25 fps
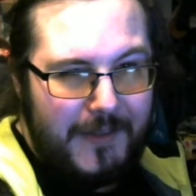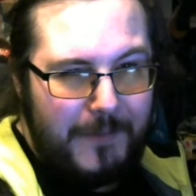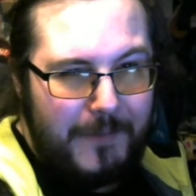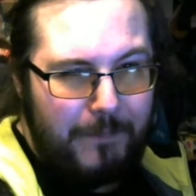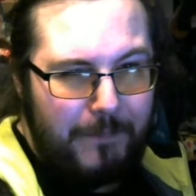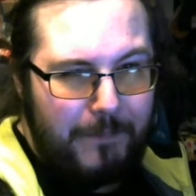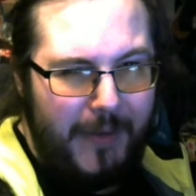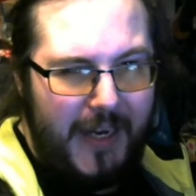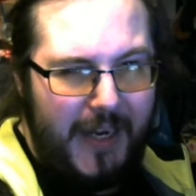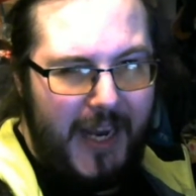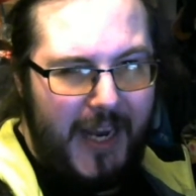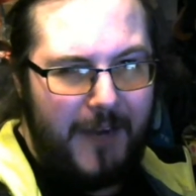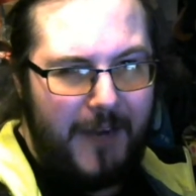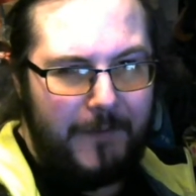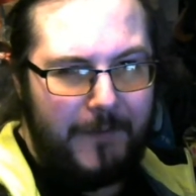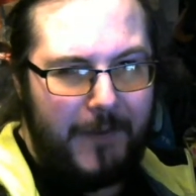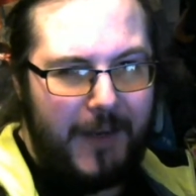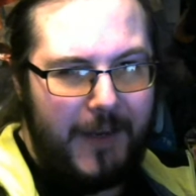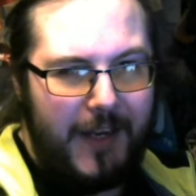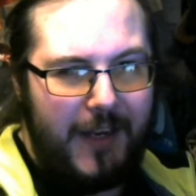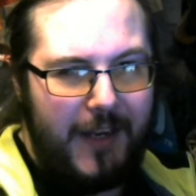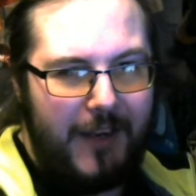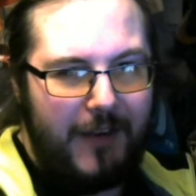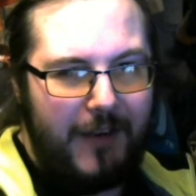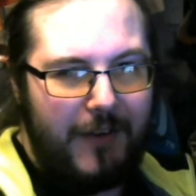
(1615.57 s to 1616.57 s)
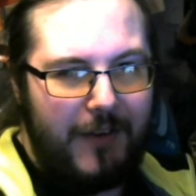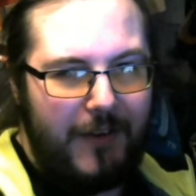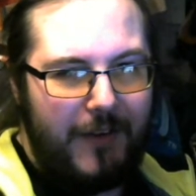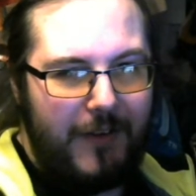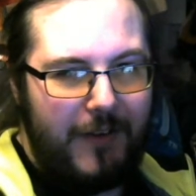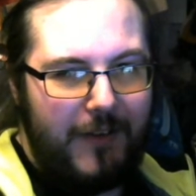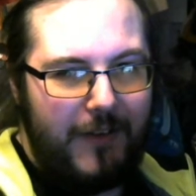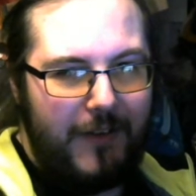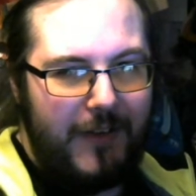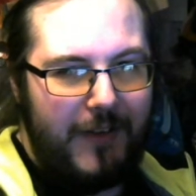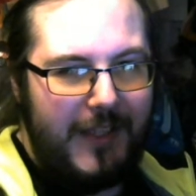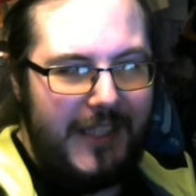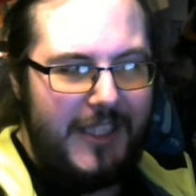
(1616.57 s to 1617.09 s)
by having
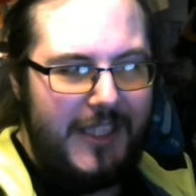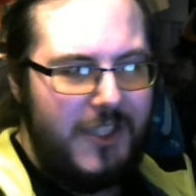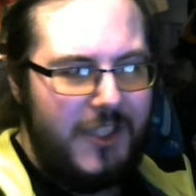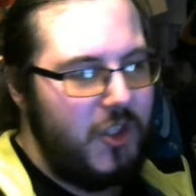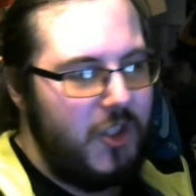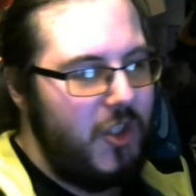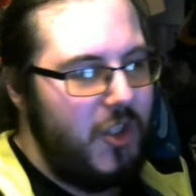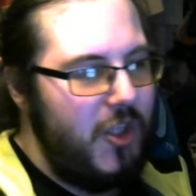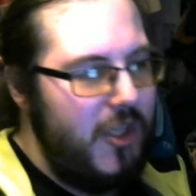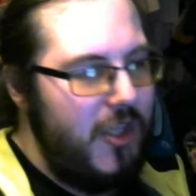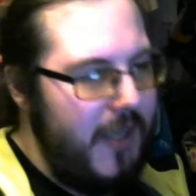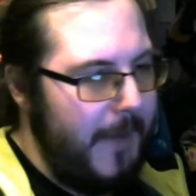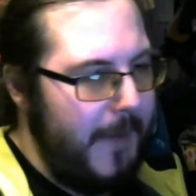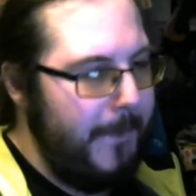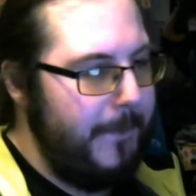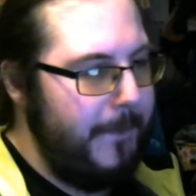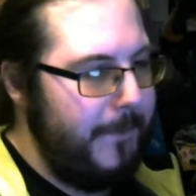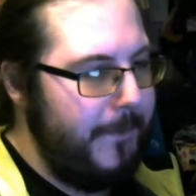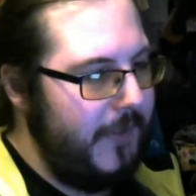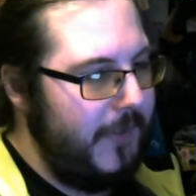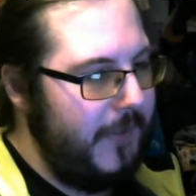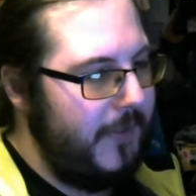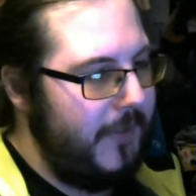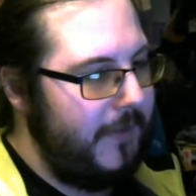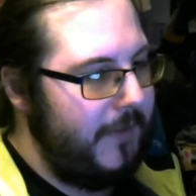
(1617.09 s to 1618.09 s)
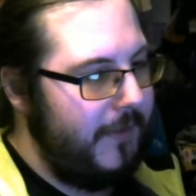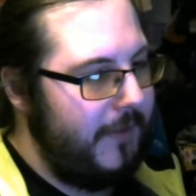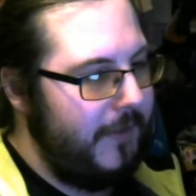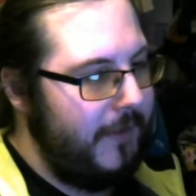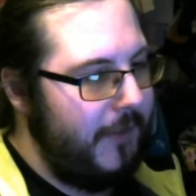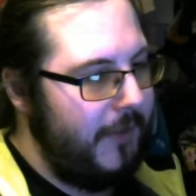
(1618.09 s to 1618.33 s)
each number